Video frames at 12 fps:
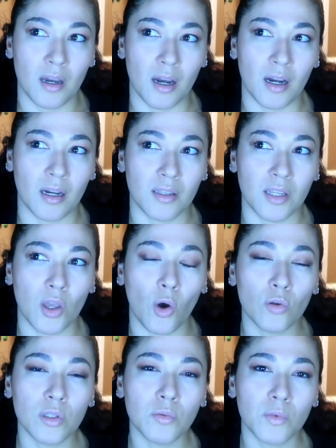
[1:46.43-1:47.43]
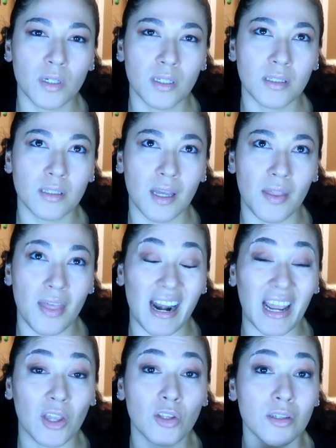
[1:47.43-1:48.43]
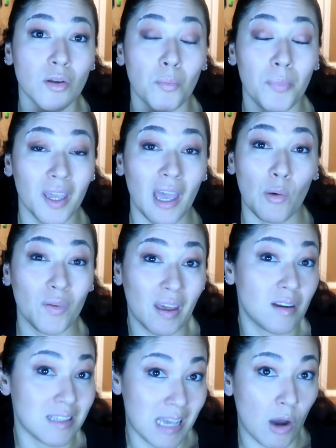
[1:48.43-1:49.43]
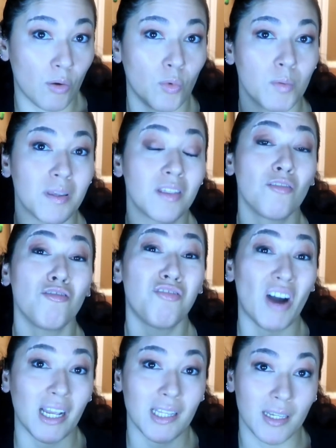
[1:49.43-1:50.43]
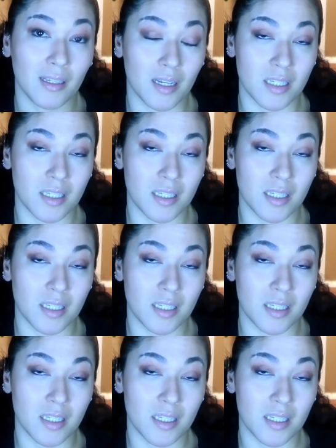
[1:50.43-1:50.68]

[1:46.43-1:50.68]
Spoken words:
the only one that I can pick out without a doubt would be the violet,